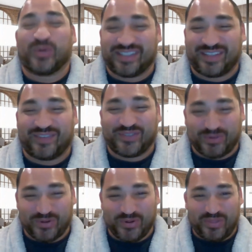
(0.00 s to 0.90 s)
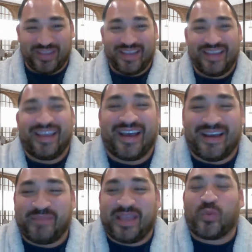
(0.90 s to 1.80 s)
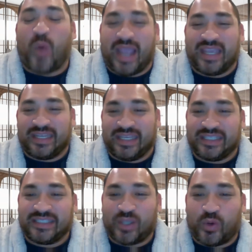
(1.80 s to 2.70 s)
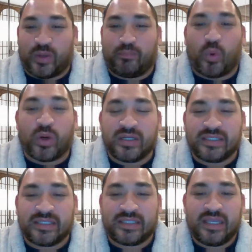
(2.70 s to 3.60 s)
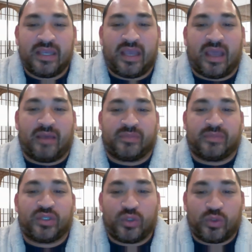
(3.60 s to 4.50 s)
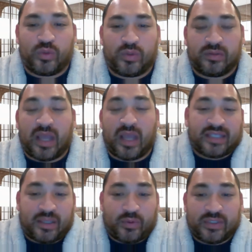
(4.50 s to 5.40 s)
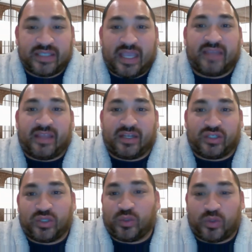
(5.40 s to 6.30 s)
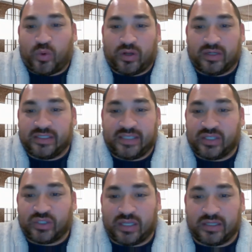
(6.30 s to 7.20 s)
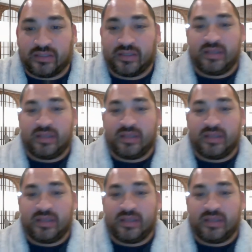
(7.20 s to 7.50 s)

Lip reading: of truth and why it is so important to us, I would say, and then to an organization?